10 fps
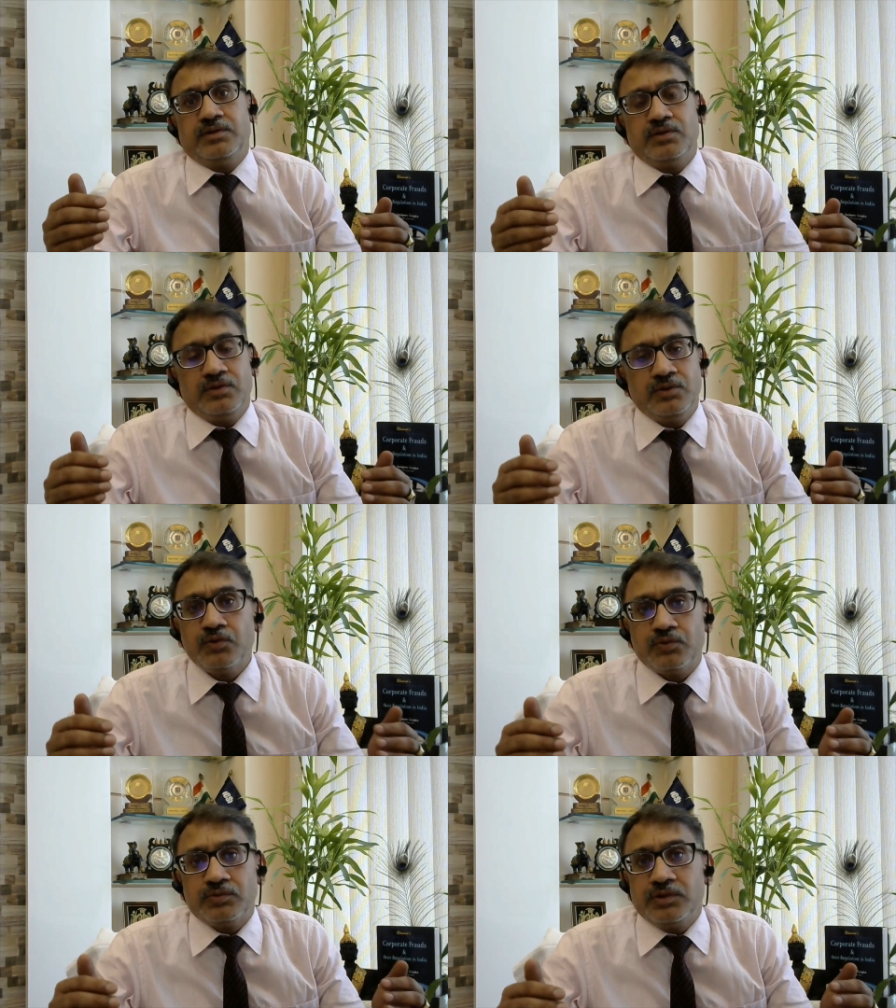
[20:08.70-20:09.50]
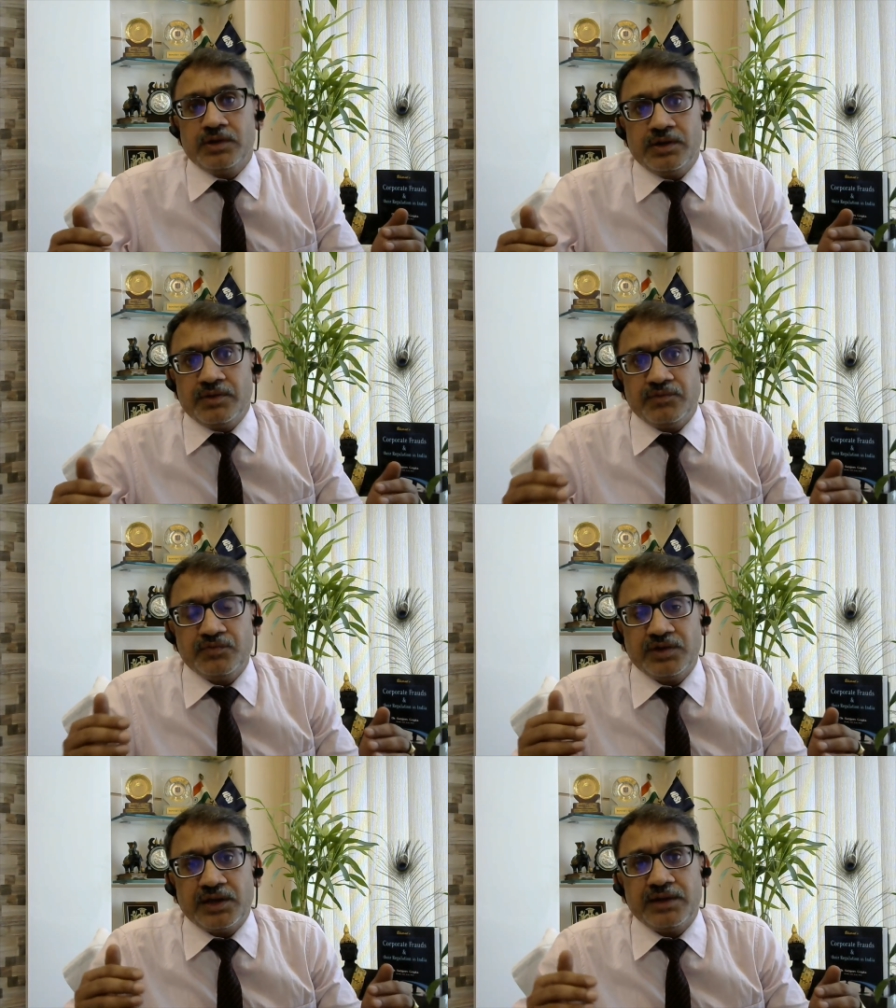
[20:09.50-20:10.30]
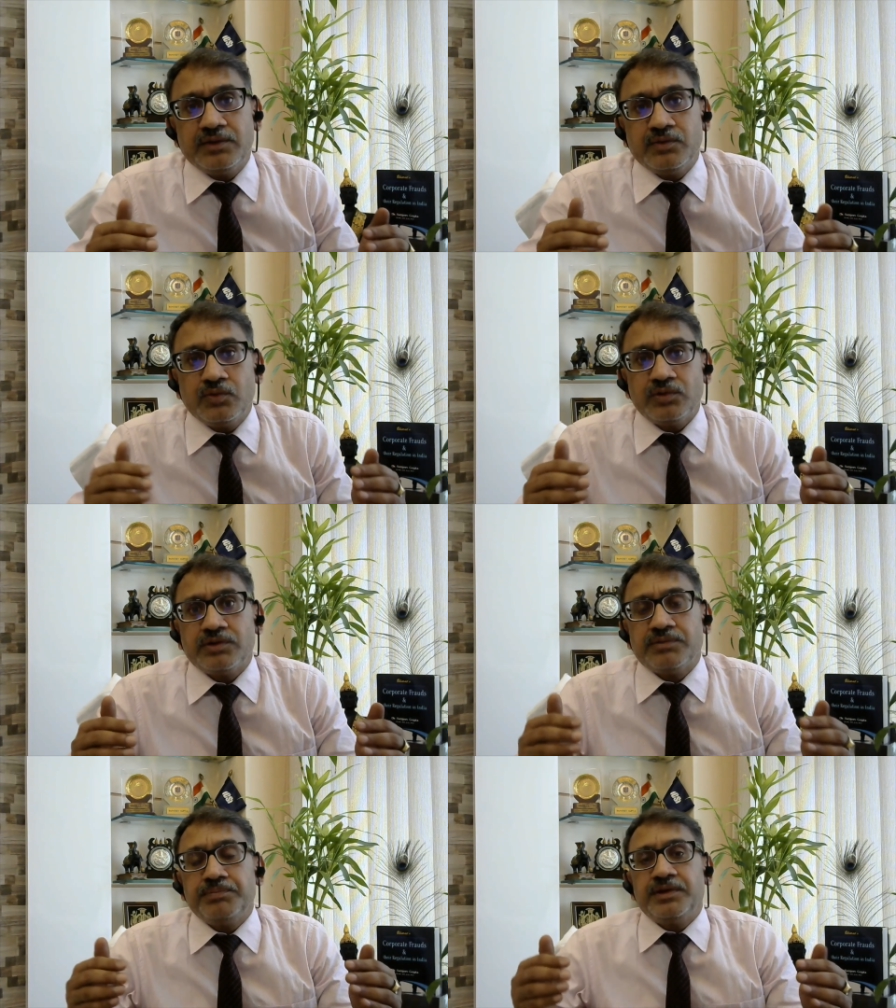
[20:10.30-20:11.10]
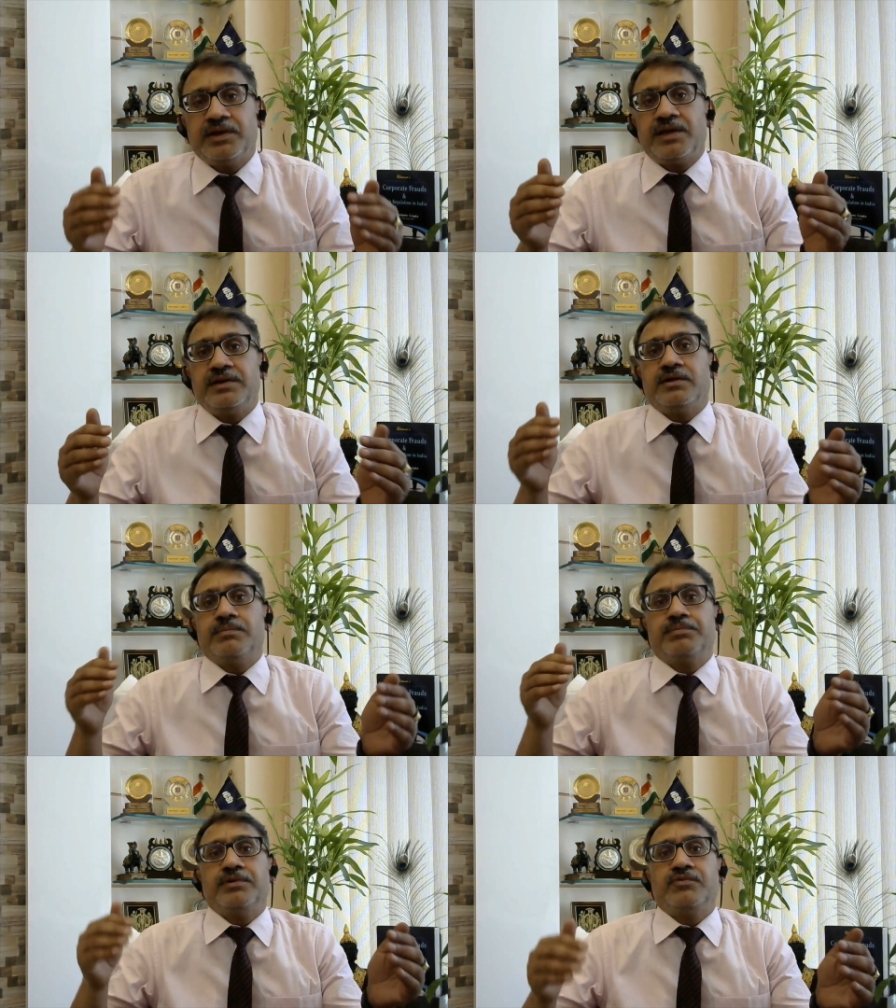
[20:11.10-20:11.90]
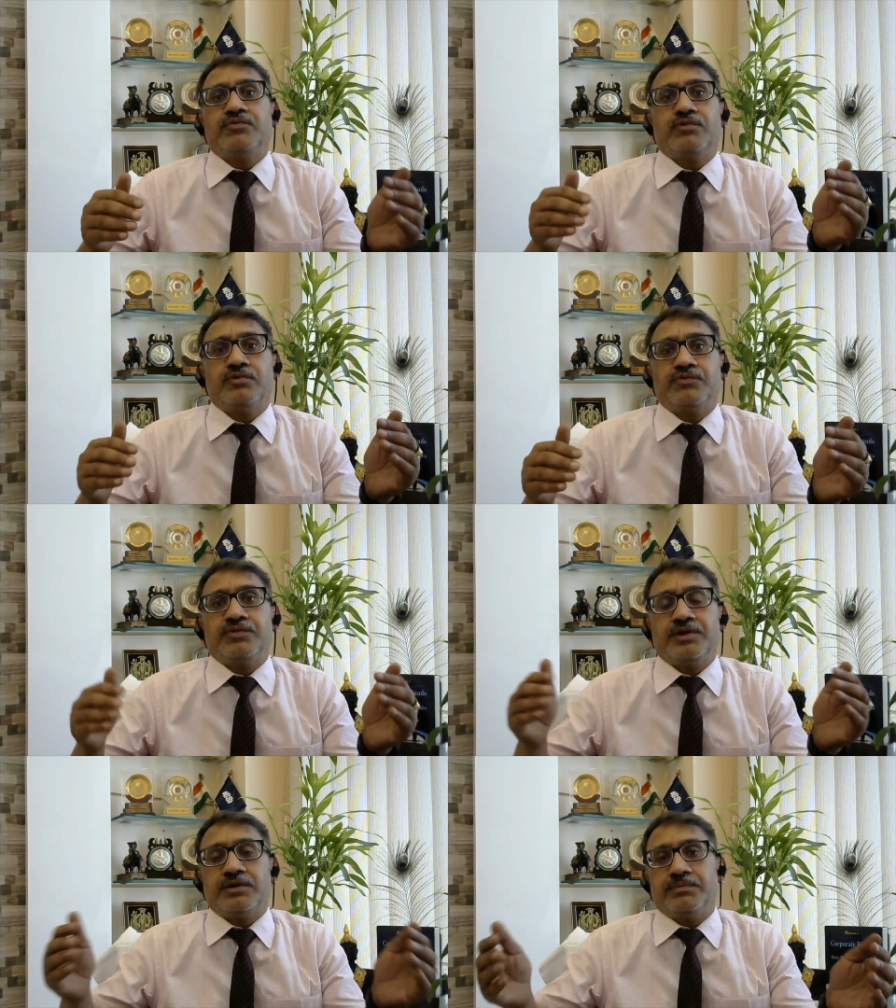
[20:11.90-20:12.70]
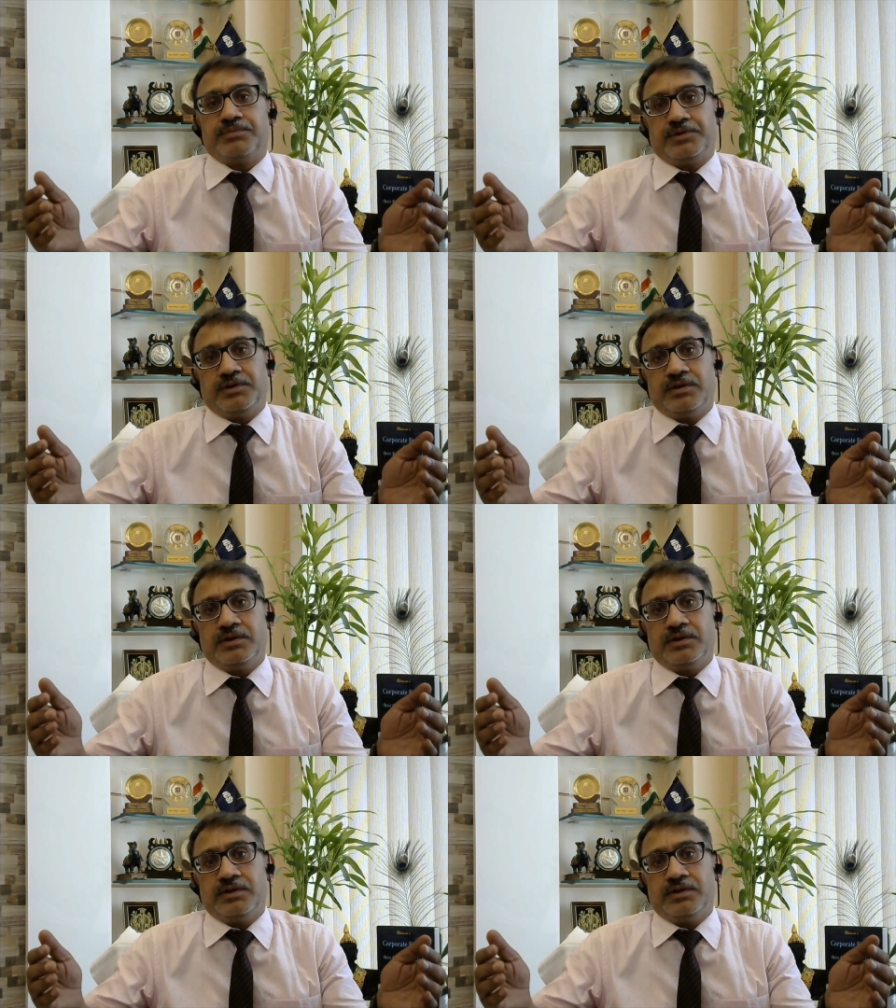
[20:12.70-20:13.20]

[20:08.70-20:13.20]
No, we cannot make any company fraud free company,